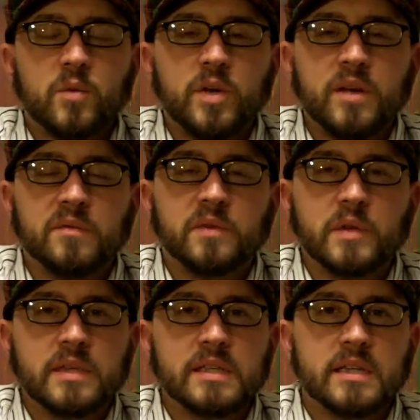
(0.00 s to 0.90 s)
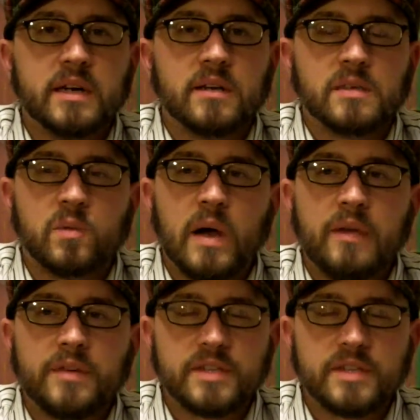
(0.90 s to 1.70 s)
wood influence in there as well.